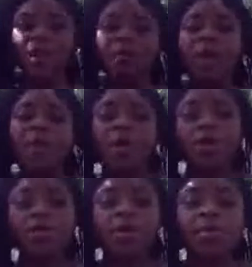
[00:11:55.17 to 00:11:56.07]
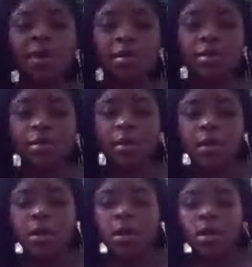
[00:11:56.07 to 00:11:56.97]
But I'm not gonna go in because,
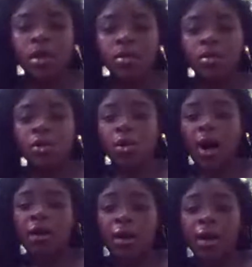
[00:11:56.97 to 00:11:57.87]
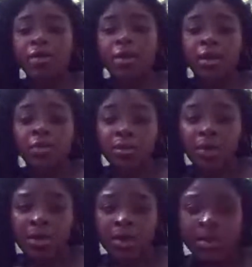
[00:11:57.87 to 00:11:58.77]
you know, I like I said, it wasn't
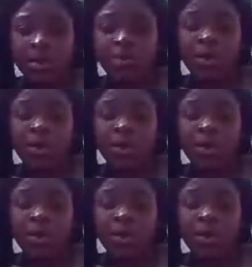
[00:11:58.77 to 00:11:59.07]
nothing that serious.